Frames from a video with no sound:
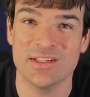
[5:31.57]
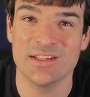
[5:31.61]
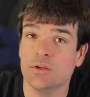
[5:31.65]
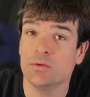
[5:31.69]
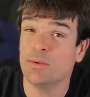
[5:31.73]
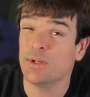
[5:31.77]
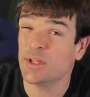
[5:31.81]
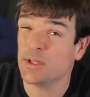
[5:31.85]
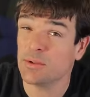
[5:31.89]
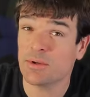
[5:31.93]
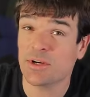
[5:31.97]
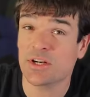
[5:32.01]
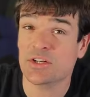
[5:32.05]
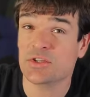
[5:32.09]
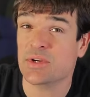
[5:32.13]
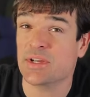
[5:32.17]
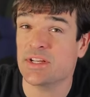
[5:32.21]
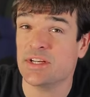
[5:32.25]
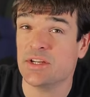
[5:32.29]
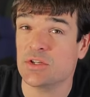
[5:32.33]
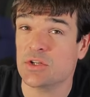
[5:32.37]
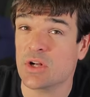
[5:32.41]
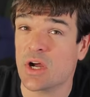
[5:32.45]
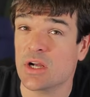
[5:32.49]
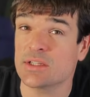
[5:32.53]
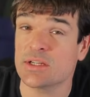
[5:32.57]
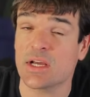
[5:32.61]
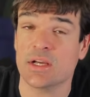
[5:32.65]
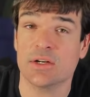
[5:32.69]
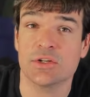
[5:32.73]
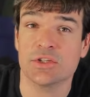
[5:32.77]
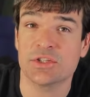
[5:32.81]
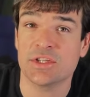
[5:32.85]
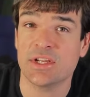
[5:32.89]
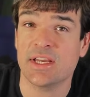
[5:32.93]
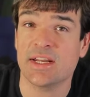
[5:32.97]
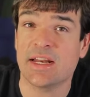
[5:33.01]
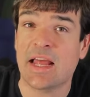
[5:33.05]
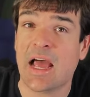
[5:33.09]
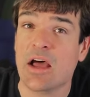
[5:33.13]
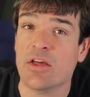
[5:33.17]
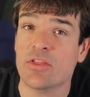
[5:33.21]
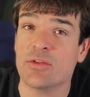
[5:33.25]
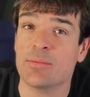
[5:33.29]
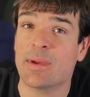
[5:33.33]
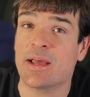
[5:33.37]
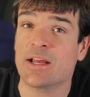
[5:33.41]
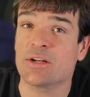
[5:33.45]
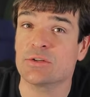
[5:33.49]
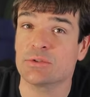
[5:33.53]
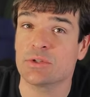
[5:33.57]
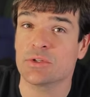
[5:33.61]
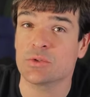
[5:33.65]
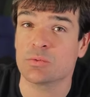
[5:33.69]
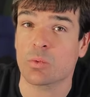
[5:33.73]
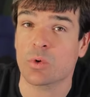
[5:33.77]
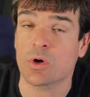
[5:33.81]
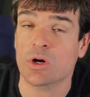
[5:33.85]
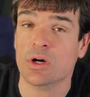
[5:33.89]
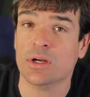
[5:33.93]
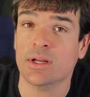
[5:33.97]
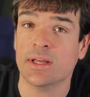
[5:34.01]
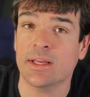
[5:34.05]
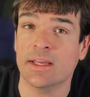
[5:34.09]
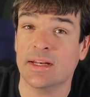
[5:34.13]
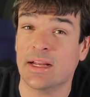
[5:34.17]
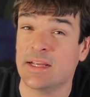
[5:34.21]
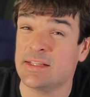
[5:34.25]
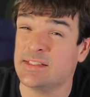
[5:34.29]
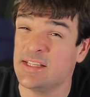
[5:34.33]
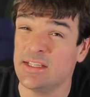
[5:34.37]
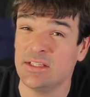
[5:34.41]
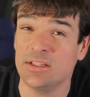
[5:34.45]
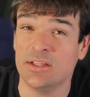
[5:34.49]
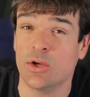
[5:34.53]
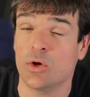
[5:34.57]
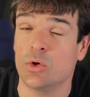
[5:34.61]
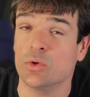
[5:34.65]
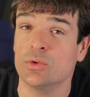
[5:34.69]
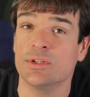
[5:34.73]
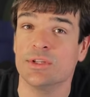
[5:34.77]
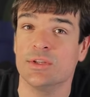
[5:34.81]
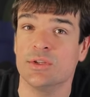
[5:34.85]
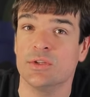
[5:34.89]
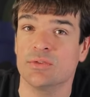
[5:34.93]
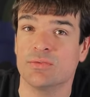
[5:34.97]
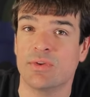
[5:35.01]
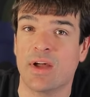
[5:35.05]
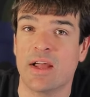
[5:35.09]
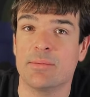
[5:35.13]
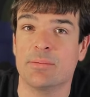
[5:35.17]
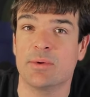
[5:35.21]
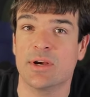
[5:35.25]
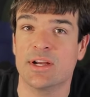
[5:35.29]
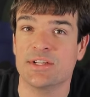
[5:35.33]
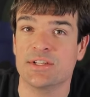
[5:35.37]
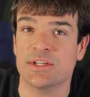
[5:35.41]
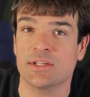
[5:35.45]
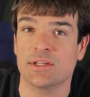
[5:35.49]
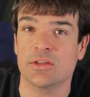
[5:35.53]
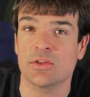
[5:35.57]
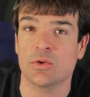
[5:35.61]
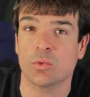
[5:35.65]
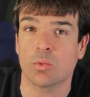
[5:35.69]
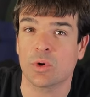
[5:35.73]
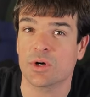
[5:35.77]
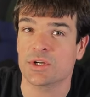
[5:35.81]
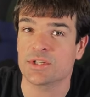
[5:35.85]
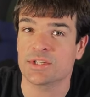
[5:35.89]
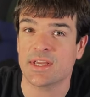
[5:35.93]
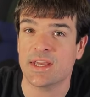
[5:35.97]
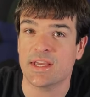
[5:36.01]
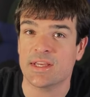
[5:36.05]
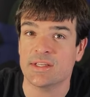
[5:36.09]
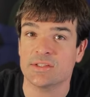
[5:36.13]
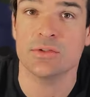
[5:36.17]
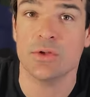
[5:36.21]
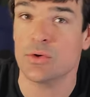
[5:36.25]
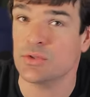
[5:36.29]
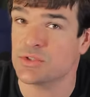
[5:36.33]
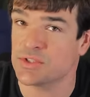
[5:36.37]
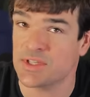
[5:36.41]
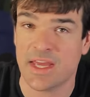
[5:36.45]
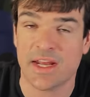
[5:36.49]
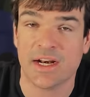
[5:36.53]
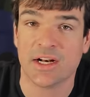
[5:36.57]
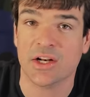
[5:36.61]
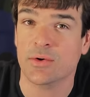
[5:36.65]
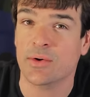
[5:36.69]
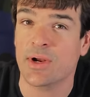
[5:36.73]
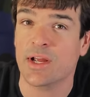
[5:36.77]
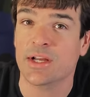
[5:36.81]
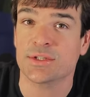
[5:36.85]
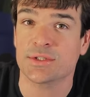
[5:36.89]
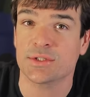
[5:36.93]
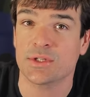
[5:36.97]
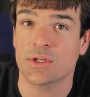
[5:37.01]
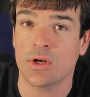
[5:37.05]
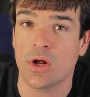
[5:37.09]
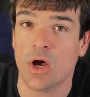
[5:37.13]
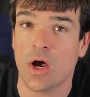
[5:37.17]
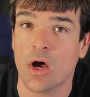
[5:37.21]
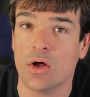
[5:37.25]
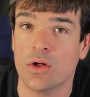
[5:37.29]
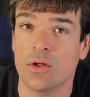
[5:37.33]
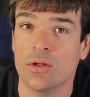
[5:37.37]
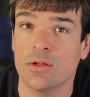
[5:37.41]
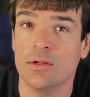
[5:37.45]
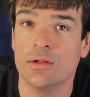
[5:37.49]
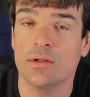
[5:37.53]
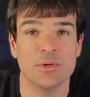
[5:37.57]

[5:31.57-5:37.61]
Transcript: You really want to train your dog to understand how the boundaries work, and ideally only use vibration in the worst case, no static correction at all.